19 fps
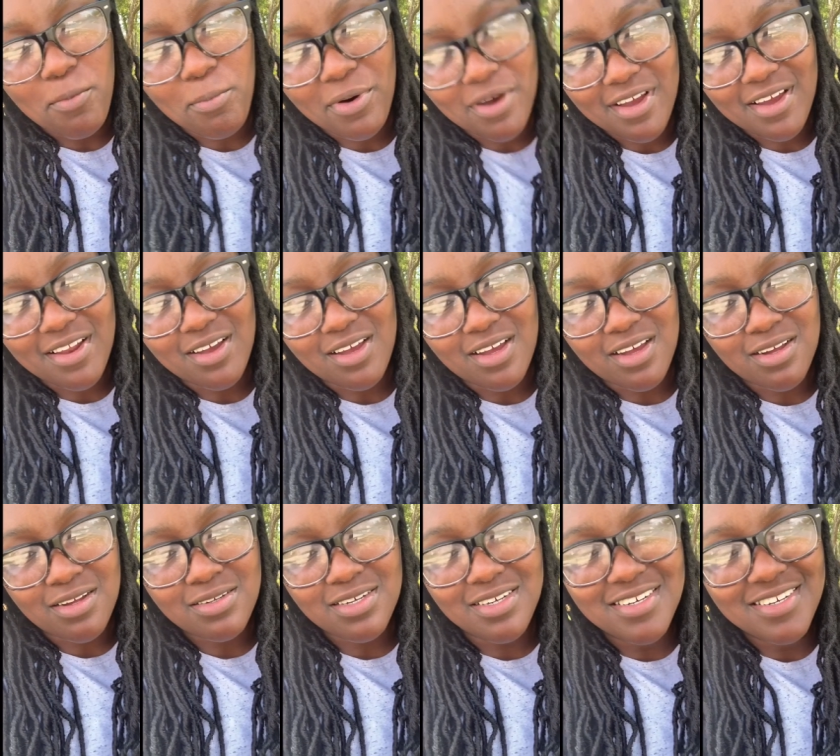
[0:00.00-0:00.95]
But
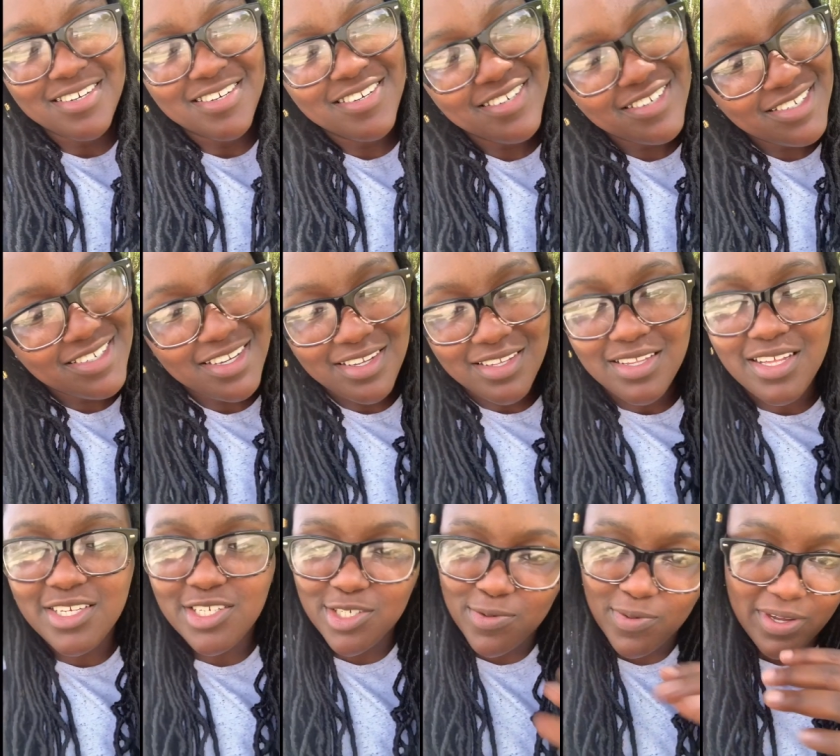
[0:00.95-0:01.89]

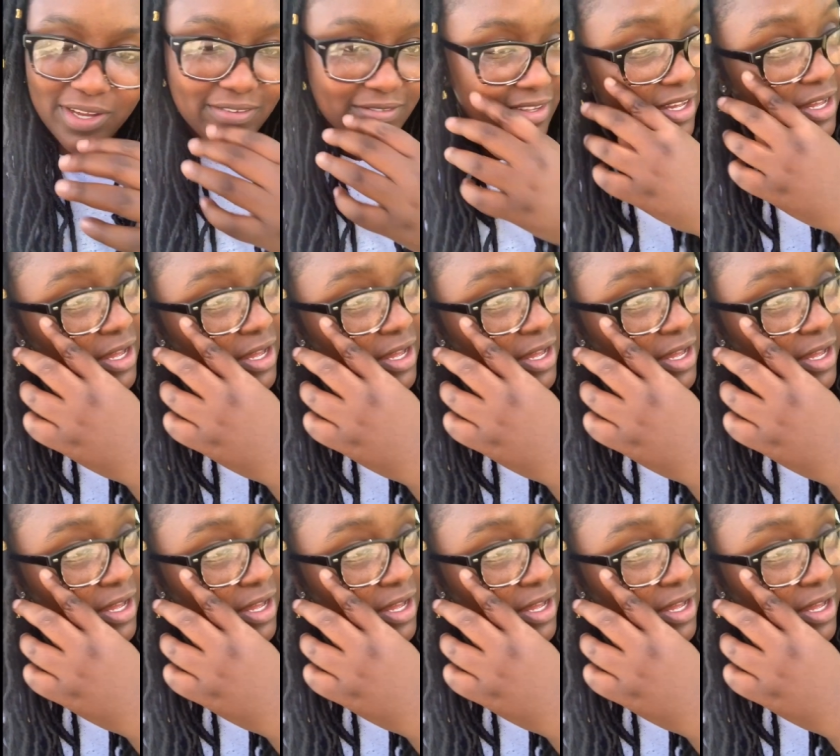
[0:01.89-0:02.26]
they just waved.